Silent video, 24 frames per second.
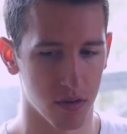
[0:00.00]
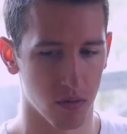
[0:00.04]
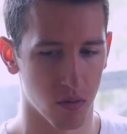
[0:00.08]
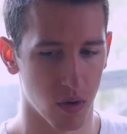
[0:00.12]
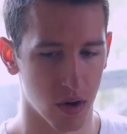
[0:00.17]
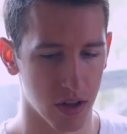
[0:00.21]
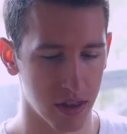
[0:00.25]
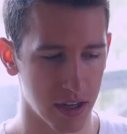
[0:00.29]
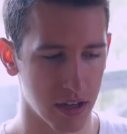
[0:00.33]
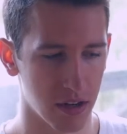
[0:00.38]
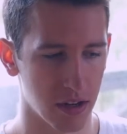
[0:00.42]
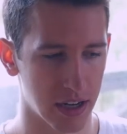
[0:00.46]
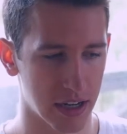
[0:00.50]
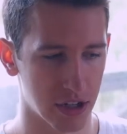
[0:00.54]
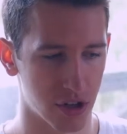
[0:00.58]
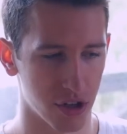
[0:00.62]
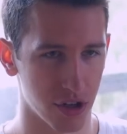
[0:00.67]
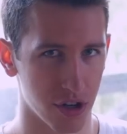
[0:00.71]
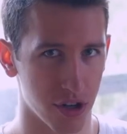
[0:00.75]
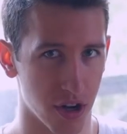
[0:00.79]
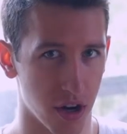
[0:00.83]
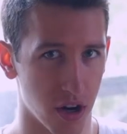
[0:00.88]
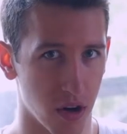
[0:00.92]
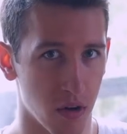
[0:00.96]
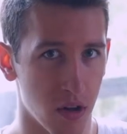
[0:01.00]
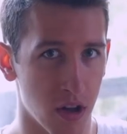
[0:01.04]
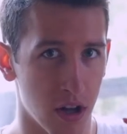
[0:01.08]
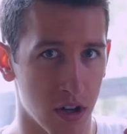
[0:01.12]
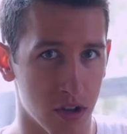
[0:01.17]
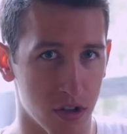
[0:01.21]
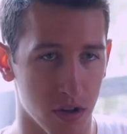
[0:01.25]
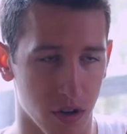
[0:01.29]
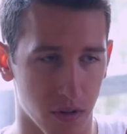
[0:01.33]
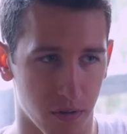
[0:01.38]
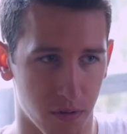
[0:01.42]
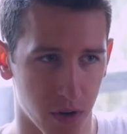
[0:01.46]
one thing you guys should know,
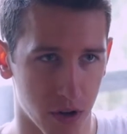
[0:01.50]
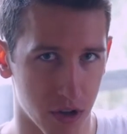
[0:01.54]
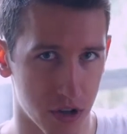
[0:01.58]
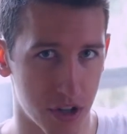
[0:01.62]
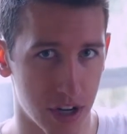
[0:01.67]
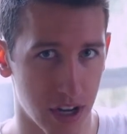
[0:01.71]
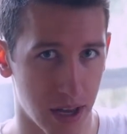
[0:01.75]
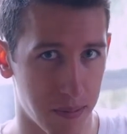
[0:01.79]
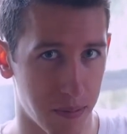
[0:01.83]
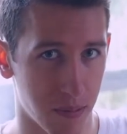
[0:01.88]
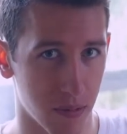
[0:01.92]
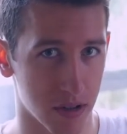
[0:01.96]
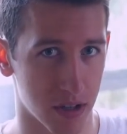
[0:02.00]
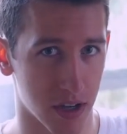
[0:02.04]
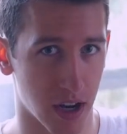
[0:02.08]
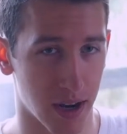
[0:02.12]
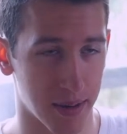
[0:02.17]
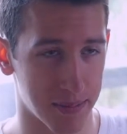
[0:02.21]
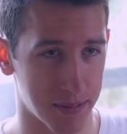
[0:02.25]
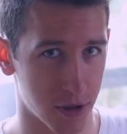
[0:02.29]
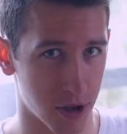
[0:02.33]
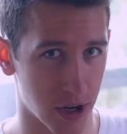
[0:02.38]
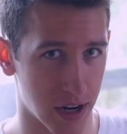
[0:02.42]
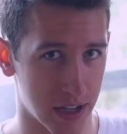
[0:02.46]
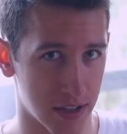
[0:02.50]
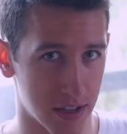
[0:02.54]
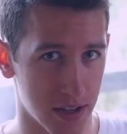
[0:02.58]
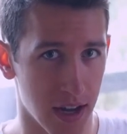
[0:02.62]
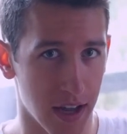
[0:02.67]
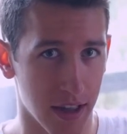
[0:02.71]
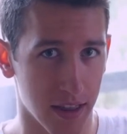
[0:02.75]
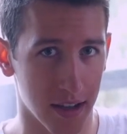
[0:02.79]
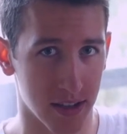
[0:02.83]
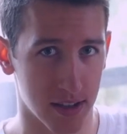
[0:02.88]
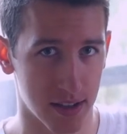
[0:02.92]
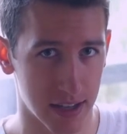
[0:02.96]
so the first tip was uptrends,
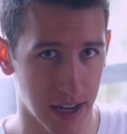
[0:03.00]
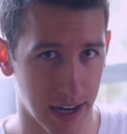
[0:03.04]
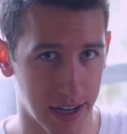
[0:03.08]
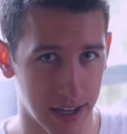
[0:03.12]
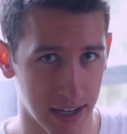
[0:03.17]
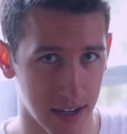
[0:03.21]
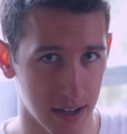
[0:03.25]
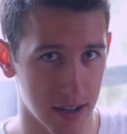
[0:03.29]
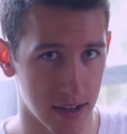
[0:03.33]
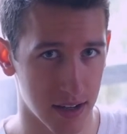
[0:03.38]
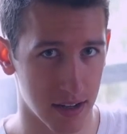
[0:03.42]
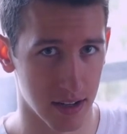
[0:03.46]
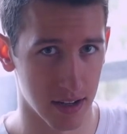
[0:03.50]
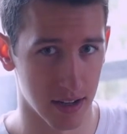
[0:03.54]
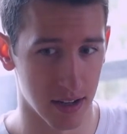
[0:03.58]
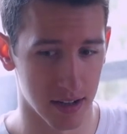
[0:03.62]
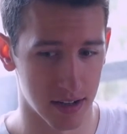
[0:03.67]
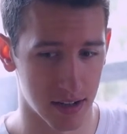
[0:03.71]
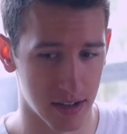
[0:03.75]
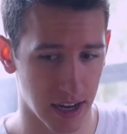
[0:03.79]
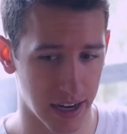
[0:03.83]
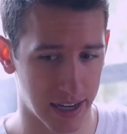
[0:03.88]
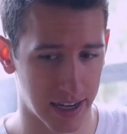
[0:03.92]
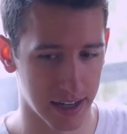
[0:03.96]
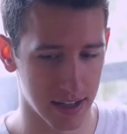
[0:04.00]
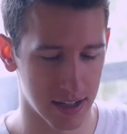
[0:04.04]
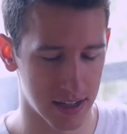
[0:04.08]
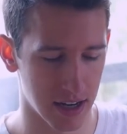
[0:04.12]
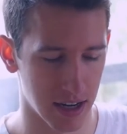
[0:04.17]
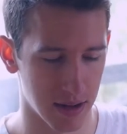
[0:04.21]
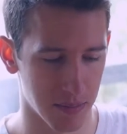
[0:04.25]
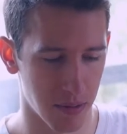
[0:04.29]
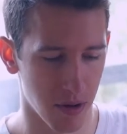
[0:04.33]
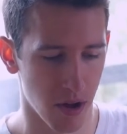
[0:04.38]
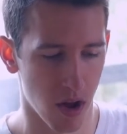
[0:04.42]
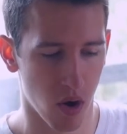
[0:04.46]
the second
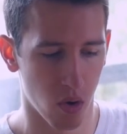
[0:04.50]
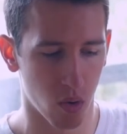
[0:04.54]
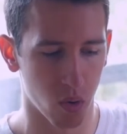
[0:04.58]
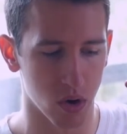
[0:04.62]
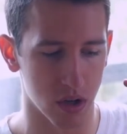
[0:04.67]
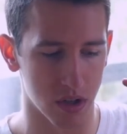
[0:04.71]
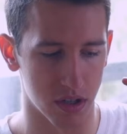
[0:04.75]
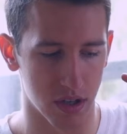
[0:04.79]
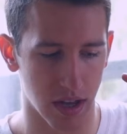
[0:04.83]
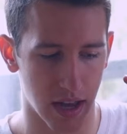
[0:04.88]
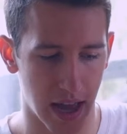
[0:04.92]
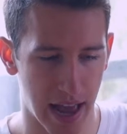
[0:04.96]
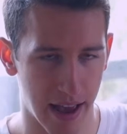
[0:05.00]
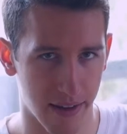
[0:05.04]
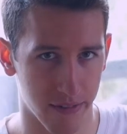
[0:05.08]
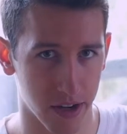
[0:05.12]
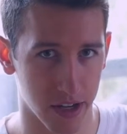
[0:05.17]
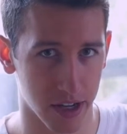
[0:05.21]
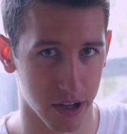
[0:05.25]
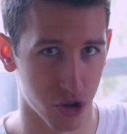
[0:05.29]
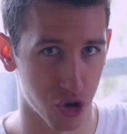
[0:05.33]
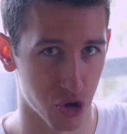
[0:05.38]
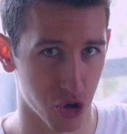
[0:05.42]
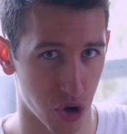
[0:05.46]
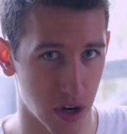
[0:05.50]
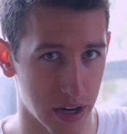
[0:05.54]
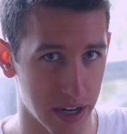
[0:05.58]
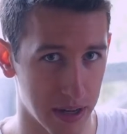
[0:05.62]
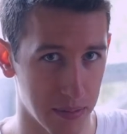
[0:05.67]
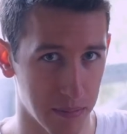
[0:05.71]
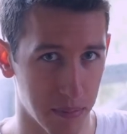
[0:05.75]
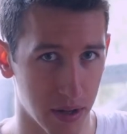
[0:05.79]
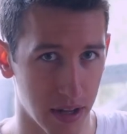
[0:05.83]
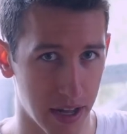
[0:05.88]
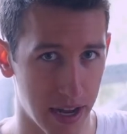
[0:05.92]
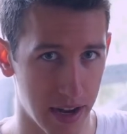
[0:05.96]
tip was having a
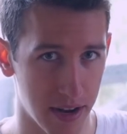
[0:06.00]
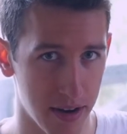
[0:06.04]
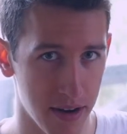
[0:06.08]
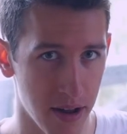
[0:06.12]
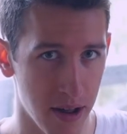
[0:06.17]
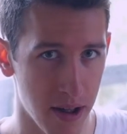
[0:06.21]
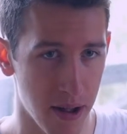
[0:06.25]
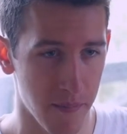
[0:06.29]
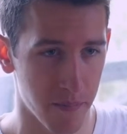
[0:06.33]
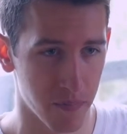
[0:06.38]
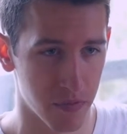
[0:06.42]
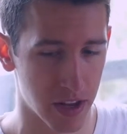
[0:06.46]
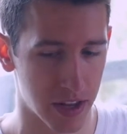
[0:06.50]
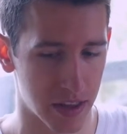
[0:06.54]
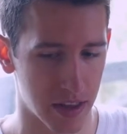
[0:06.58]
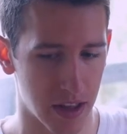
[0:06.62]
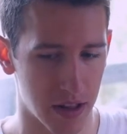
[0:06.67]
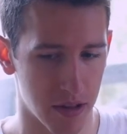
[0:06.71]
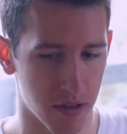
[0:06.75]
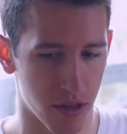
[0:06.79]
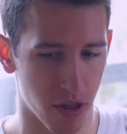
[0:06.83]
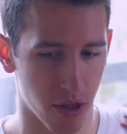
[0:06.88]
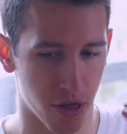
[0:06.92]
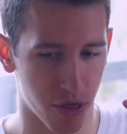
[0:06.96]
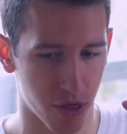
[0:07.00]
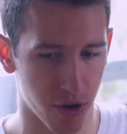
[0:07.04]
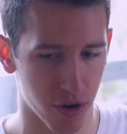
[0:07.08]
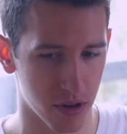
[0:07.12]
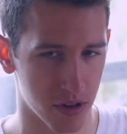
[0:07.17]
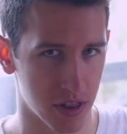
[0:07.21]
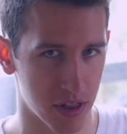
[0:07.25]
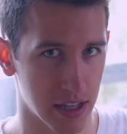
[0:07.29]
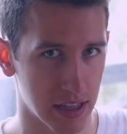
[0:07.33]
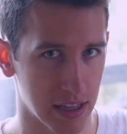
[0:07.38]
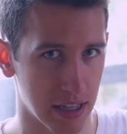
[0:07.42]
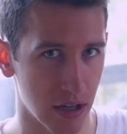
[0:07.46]
trading plan, and then the
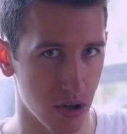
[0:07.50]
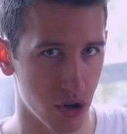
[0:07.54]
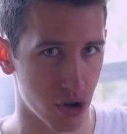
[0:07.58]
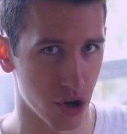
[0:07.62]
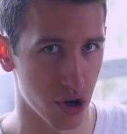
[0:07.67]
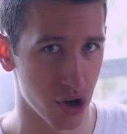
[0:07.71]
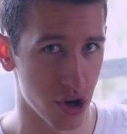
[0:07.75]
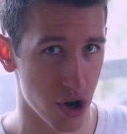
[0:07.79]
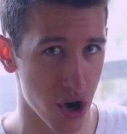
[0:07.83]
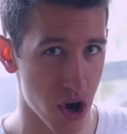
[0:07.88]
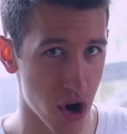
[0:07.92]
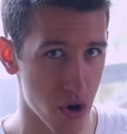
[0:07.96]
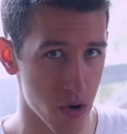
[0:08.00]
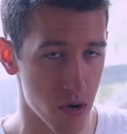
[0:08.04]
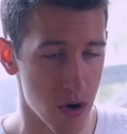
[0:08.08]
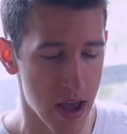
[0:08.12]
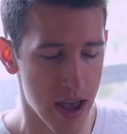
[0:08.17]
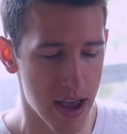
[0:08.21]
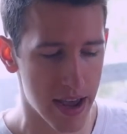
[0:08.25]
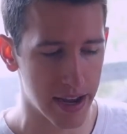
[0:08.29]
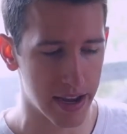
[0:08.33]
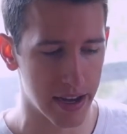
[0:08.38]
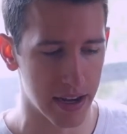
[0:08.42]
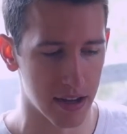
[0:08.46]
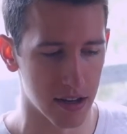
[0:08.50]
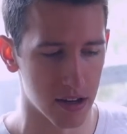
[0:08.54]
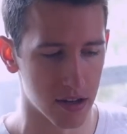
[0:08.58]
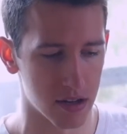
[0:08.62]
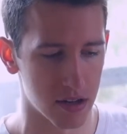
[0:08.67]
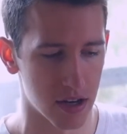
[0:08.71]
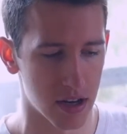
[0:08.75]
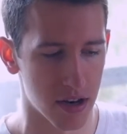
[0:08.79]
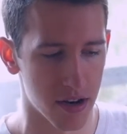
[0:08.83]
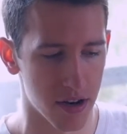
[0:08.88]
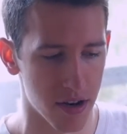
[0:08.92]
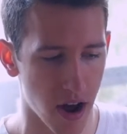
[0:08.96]
third thing that you should know
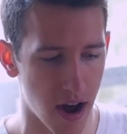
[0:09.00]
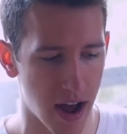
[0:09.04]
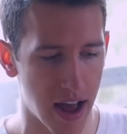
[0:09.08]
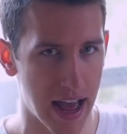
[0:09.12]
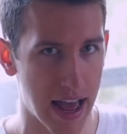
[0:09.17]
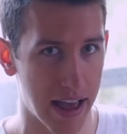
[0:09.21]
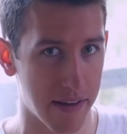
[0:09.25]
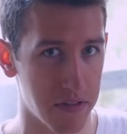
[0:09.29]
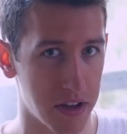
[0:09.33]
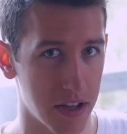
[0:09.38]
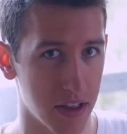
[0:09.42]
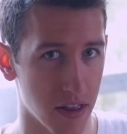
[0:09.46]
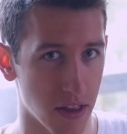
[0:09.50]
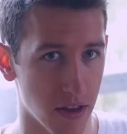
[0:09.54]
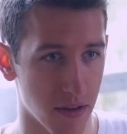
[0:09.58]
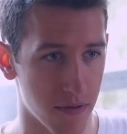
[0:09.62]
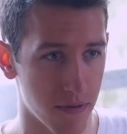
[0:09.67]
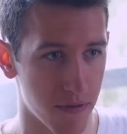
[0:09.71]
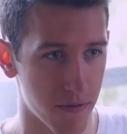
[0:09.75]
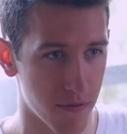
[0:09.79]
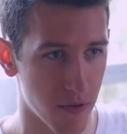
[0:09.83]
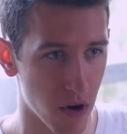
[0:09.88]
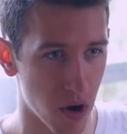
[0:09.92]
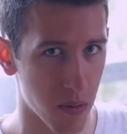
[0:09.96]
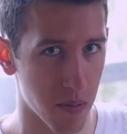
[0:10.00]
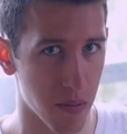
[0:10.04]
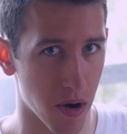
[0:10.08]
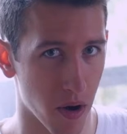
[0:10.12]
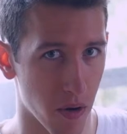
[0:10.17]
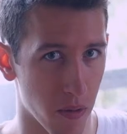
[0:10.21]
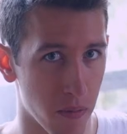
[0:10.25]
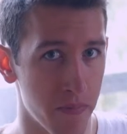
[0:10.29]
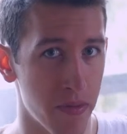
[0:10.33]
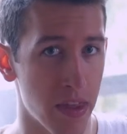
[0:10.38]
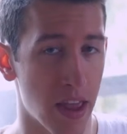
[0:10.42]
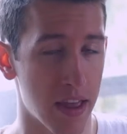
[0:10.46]
is not having the
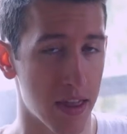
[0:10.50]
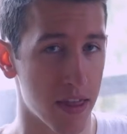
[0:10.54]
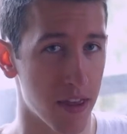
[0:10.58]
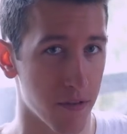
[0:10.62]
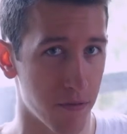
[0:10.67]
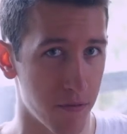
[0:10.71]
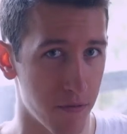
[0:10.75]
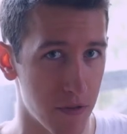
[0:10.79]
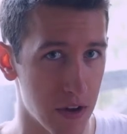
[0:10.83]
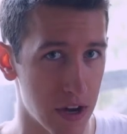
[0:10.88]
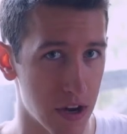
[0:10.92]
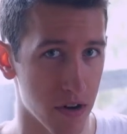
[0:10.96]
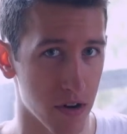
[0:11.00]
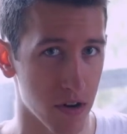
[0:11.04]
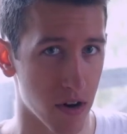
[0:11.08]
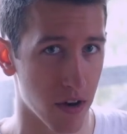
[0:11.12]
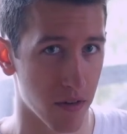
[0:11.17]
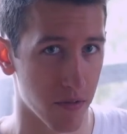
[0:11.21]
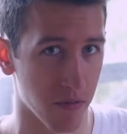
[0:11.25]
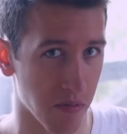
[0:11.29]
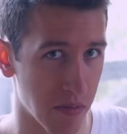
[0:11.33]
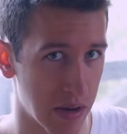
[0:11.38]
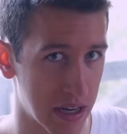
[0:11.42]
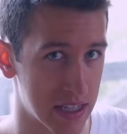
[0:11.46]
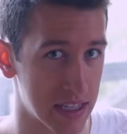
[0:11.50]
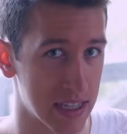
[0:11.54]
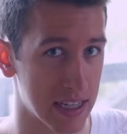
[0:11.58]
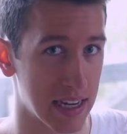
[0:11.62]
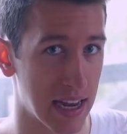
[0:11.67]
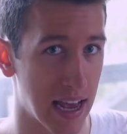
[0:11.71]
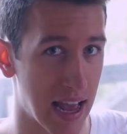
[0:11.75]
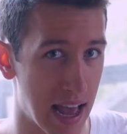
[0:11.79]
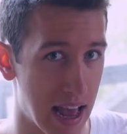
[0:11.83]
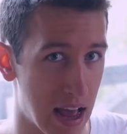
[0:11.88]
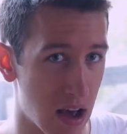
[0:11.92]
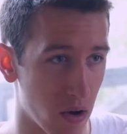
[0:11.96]
FOMO, the fear of
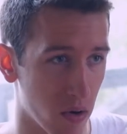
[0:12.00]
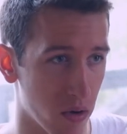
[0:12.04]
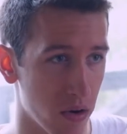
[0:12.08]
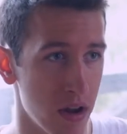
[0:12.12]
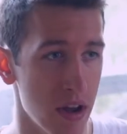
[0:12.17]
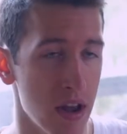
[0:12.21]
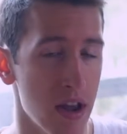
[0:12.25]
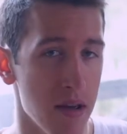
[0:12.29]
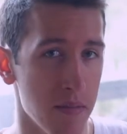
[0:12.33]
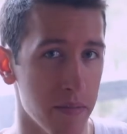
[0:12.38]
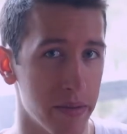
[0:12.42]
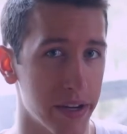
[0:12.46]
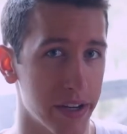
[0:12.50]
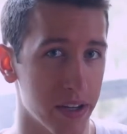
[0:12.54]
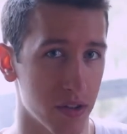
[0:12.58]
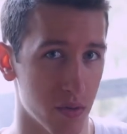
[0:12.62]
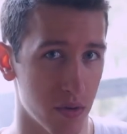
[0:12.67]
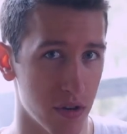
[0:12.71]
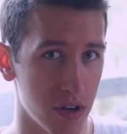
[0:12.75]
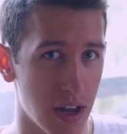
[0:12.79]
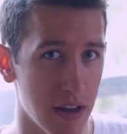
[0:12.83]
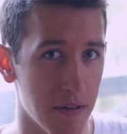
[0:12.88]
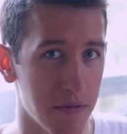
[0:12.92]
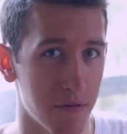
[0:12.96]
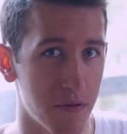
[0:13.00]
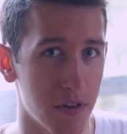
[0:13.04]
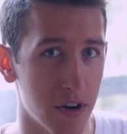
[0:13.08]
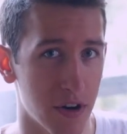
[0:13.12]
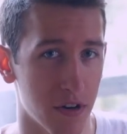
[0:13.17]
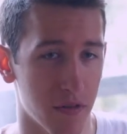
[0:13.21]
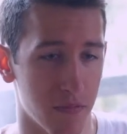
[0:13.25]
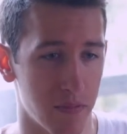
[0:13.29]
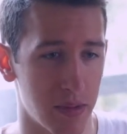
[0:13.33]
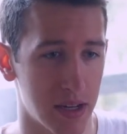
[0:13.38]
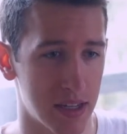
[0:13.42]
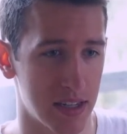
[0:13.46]
missing out. Because when you have
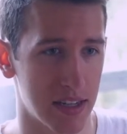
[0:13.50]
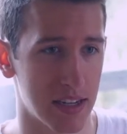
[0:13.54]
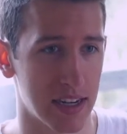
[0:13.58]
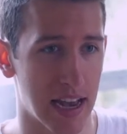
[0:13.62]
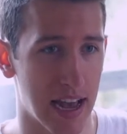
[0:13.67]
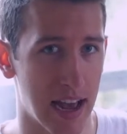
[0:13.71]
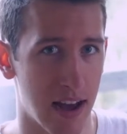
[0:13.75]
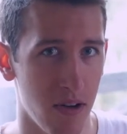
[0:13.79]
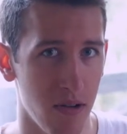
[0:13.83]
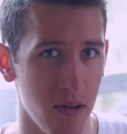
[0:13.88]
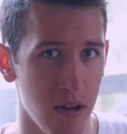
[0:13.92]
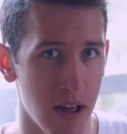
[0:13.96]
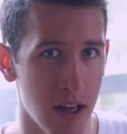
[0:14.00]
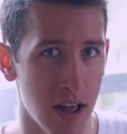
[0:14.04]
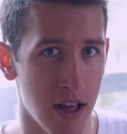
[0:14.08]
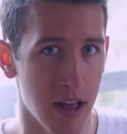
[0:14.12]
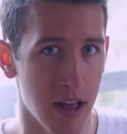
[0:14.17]
fear of missing out,